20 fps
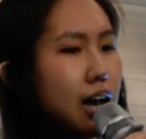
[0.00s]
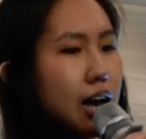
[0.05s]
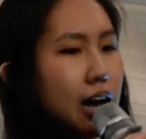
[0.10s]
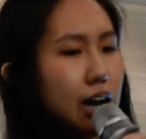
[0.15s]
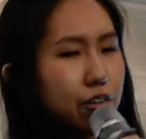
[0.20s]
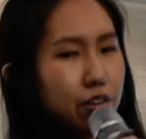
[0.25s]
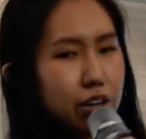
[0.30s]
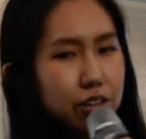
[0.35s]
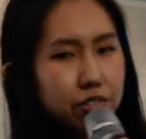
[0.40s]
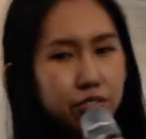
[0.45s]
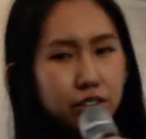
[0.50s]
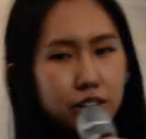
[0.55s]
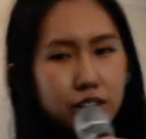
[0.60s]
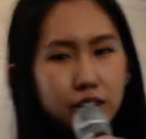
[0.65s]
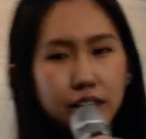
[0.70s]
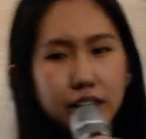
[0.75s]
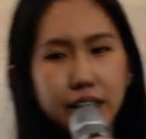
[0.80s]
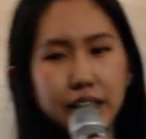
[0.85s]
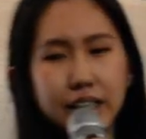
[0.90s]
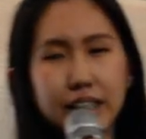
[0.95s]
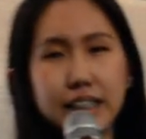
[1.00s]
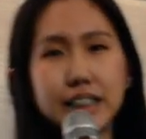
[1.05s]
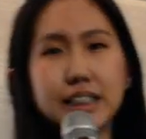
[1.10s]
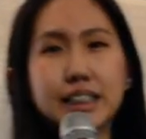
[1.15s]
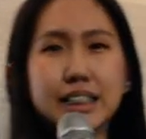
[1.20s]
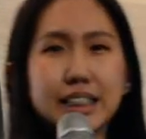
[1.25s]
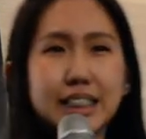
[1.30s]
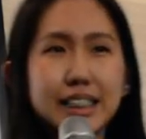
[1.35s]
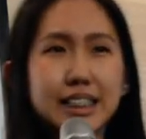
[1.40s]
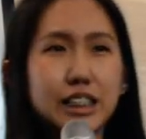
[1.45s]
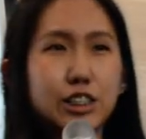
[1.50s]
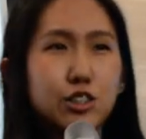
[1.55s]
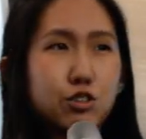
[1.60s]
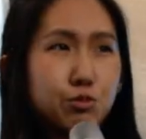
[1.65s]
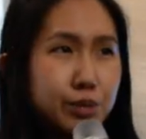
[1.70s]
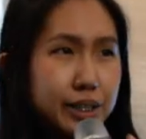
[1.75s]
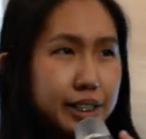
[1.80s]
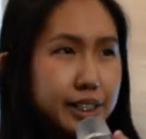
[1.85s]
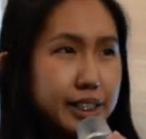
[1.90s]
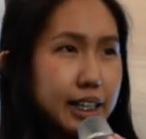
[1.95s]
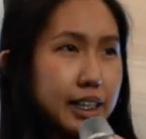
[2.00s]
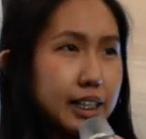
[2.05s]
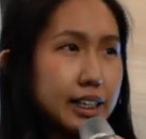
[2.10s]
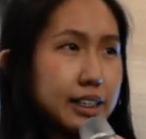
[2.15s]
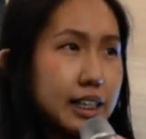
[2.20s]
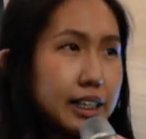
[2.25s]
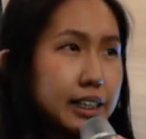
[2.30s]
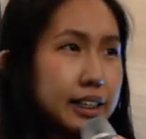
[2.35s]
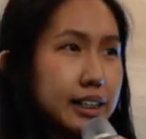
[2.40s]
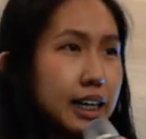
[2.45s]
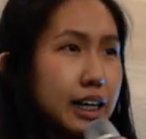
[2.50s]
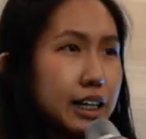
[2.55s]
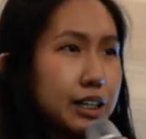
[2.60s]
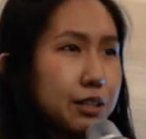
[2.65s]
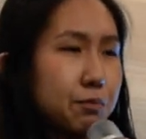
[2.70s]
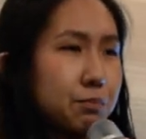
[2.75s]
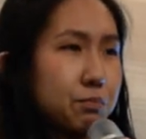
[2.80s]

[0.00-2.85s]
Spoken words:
However, it is easier to be said than done.